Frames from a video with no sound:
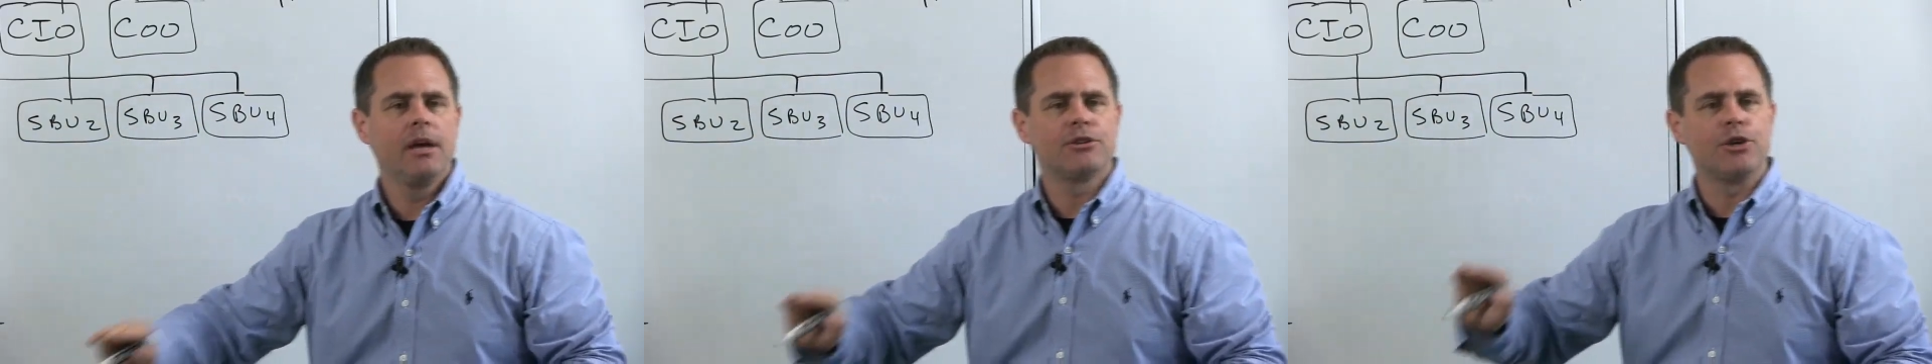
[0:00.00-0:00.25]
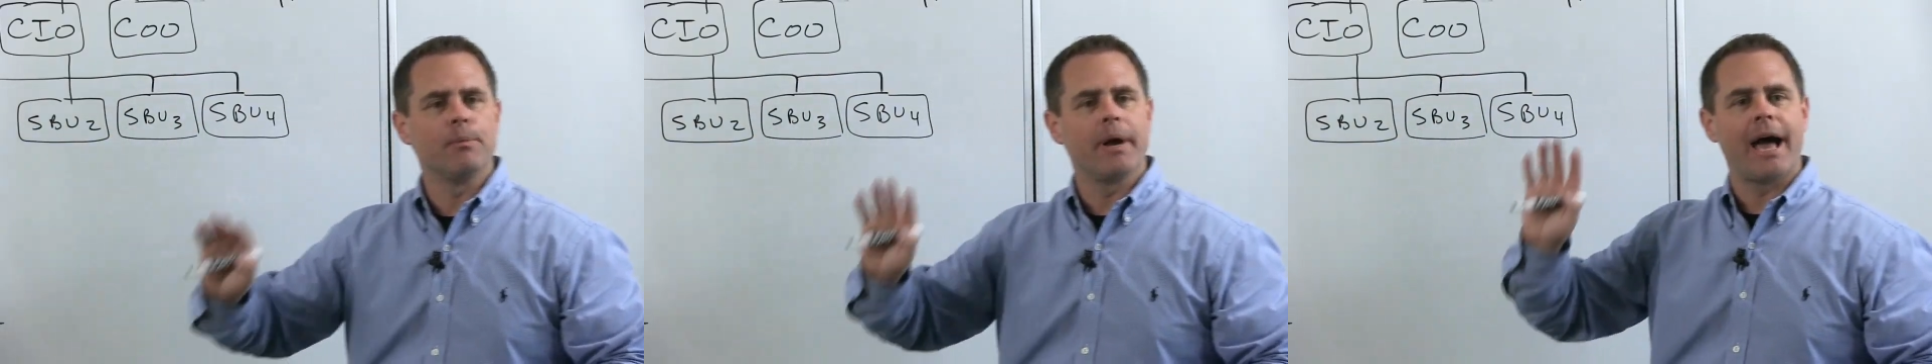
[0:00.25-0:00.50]

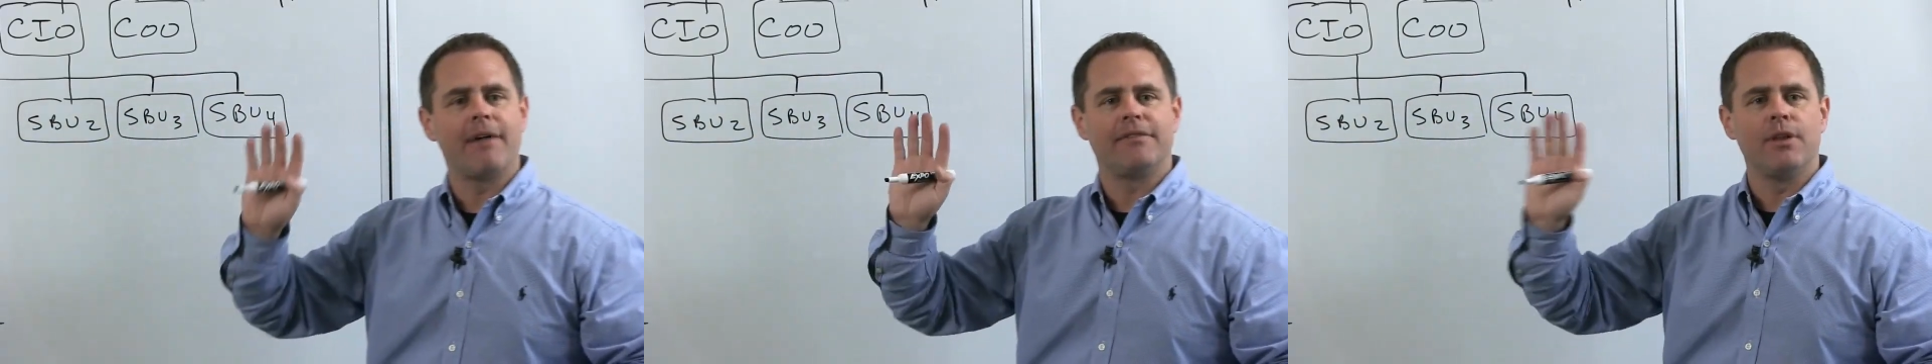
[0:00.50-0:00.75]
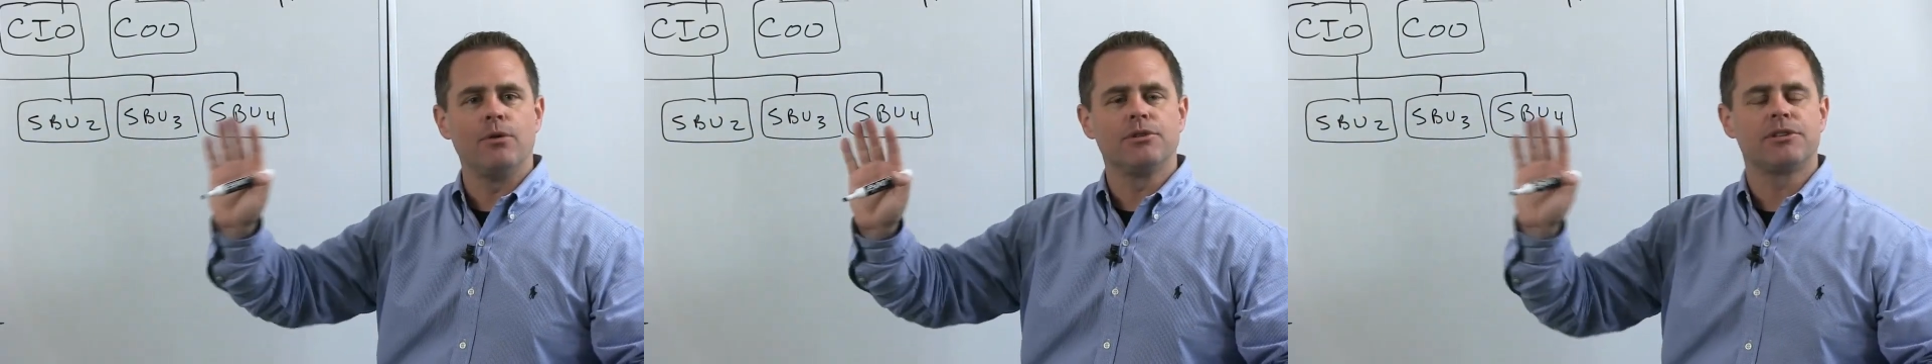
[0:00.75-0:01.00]
So you may
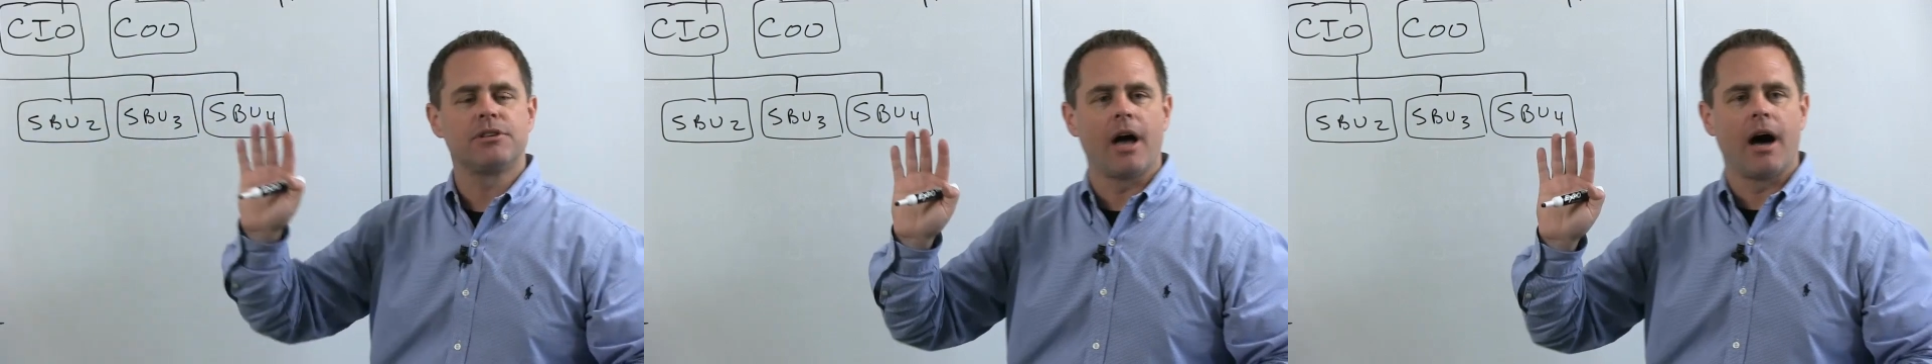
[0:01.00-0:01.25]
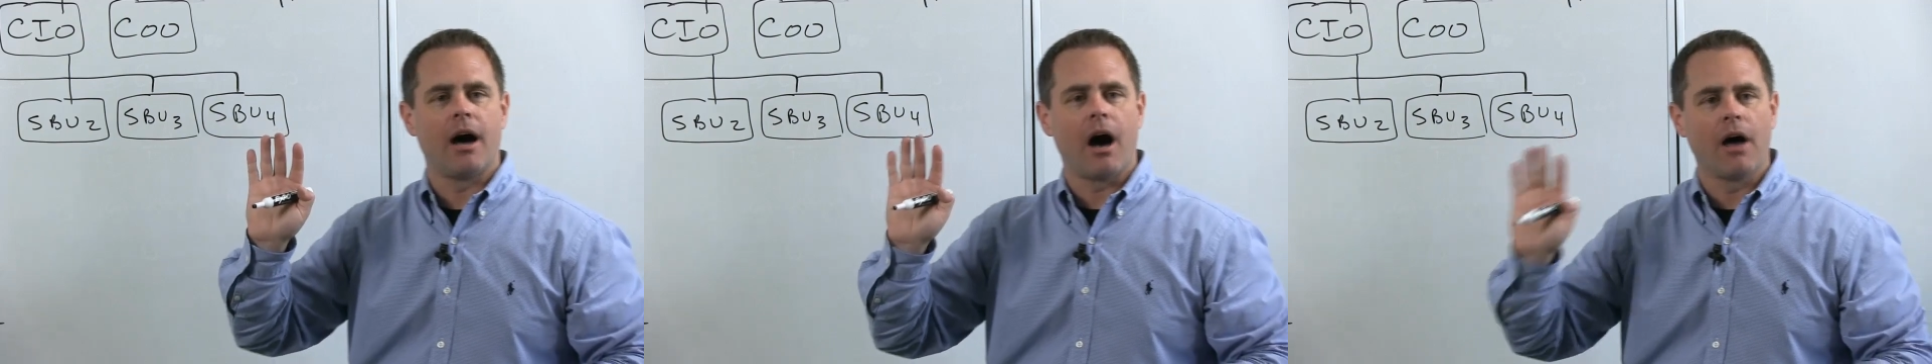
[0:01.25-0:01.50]
have those
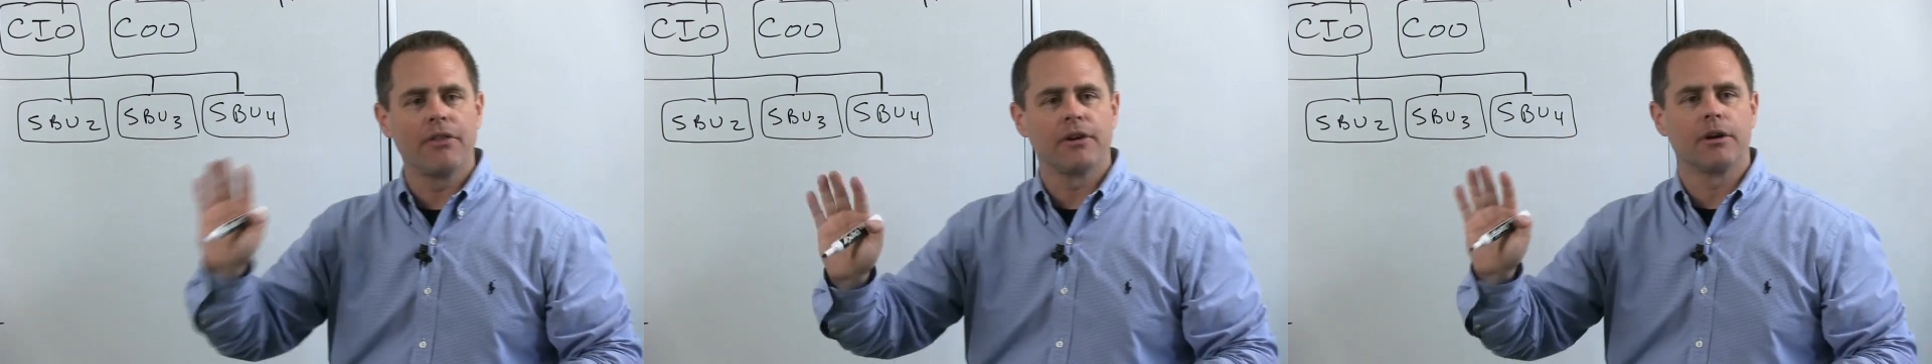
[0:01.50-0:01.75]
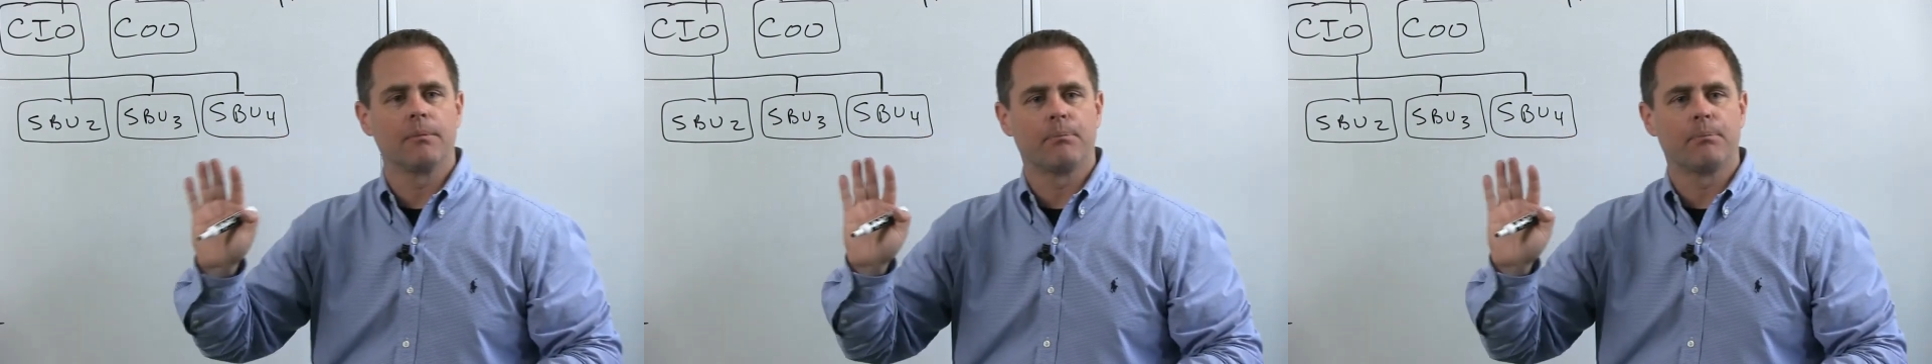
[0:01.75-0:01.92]
other